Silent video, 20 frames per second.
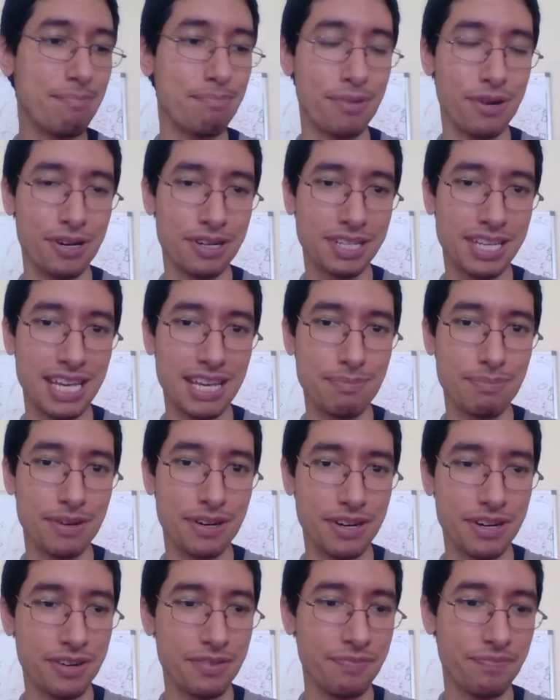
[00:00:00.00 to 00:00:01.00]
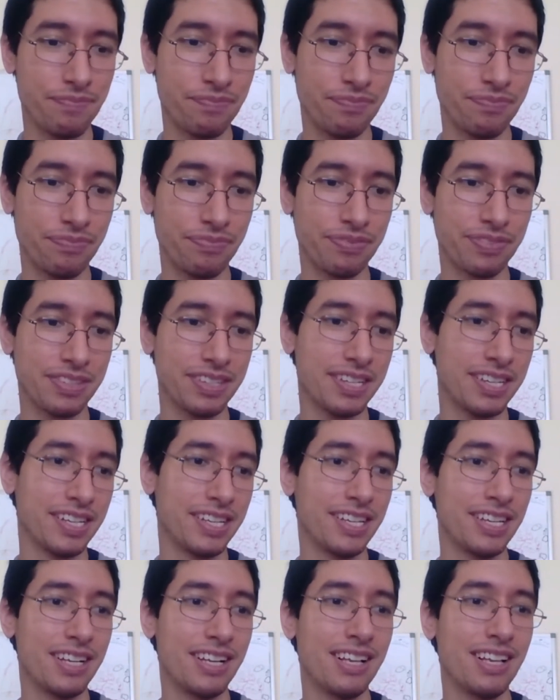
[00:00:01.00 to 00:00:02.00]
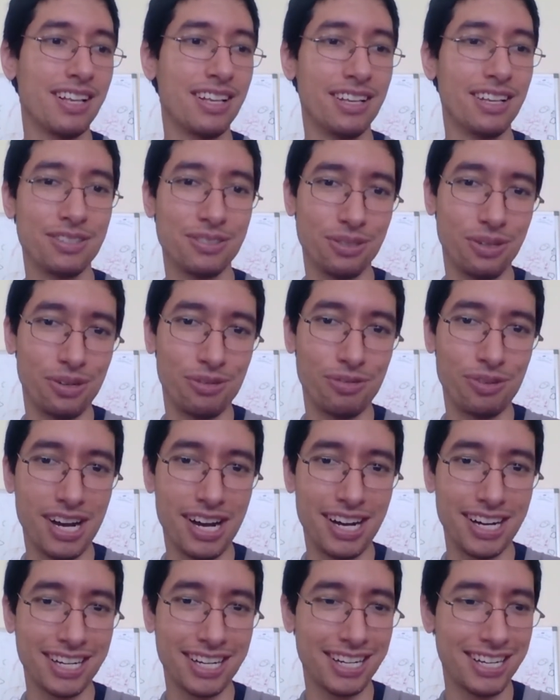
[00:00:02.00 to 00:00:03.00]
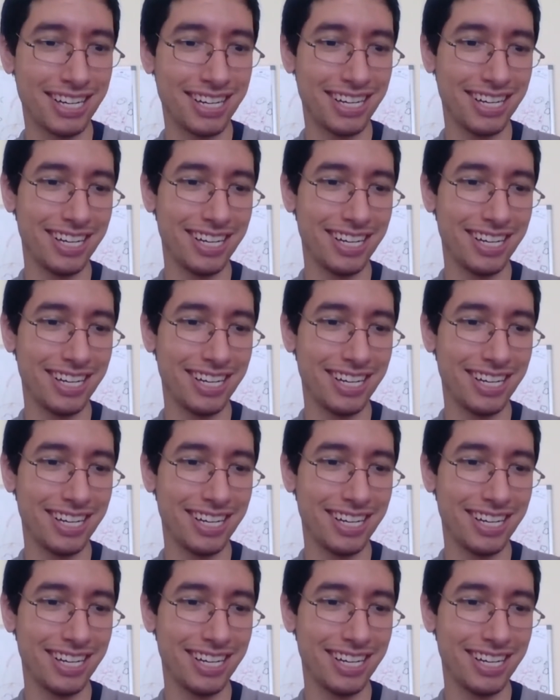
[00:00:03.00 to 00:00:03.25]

Bird Keeper, Solrock.